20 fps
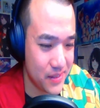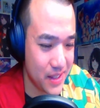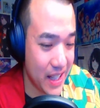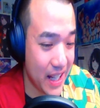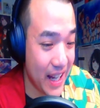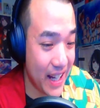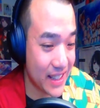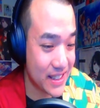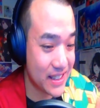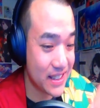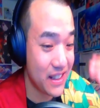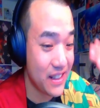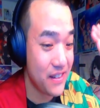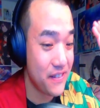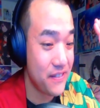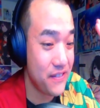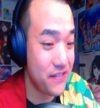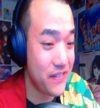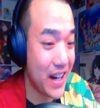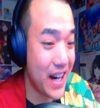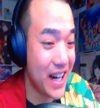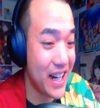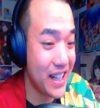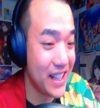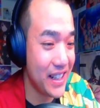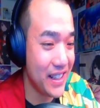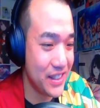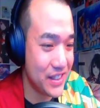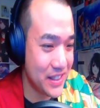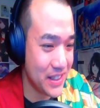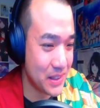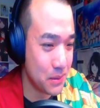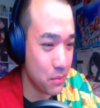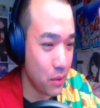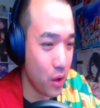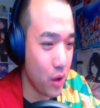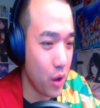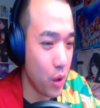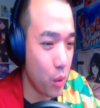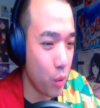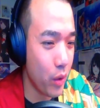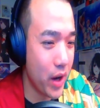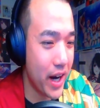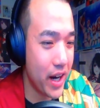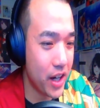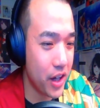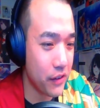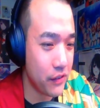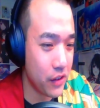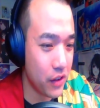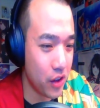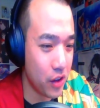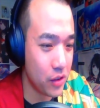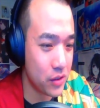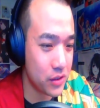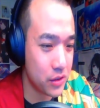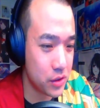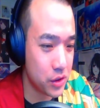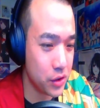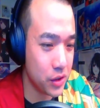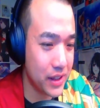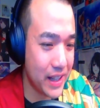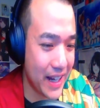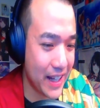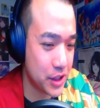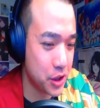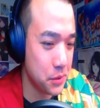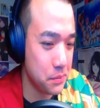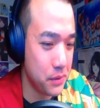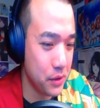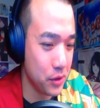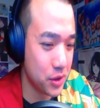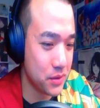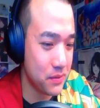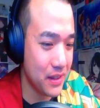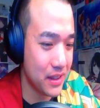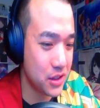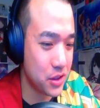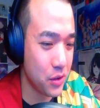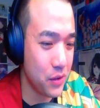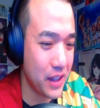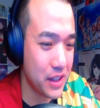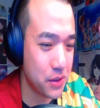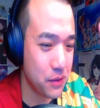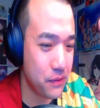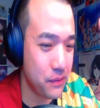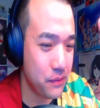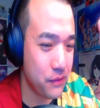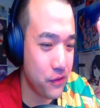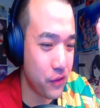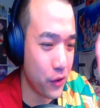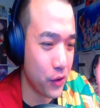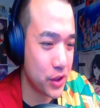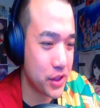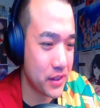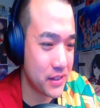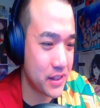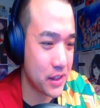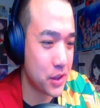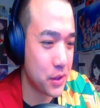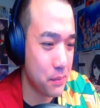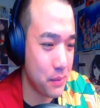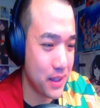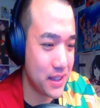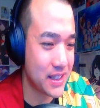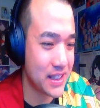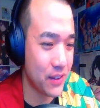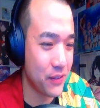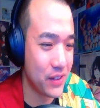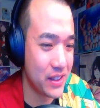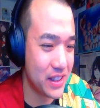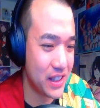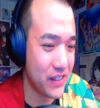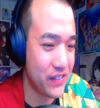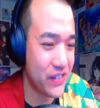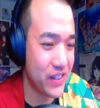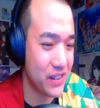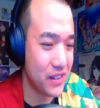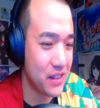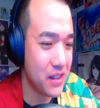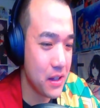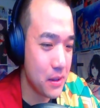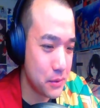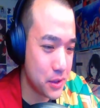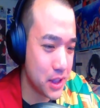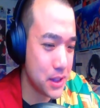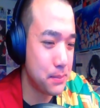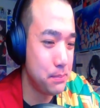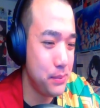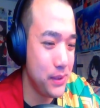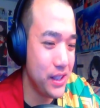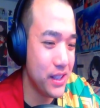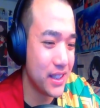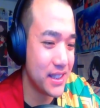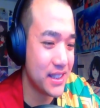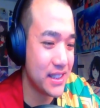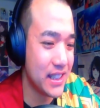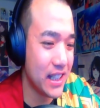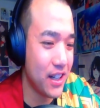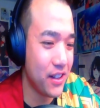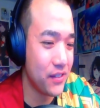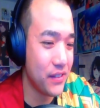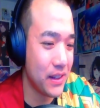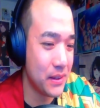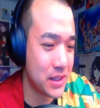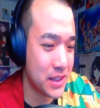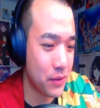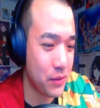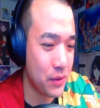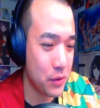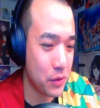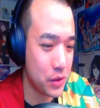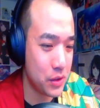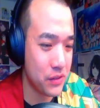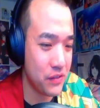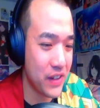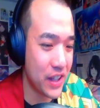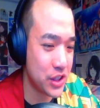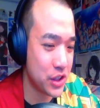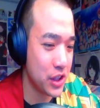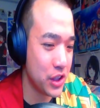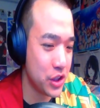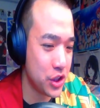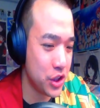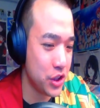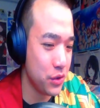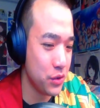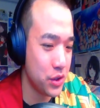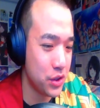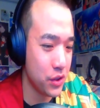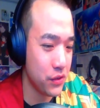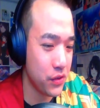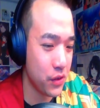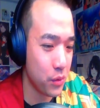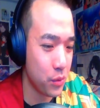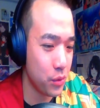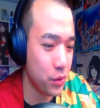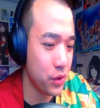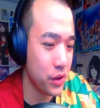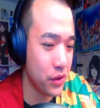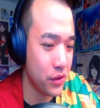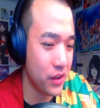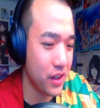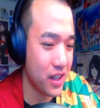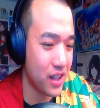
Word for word: Yes, finally, she's more aware of her own good attributes, man. Don't have to force yourself to be someone different. Just be yourself, and someone will eventually choose you for who you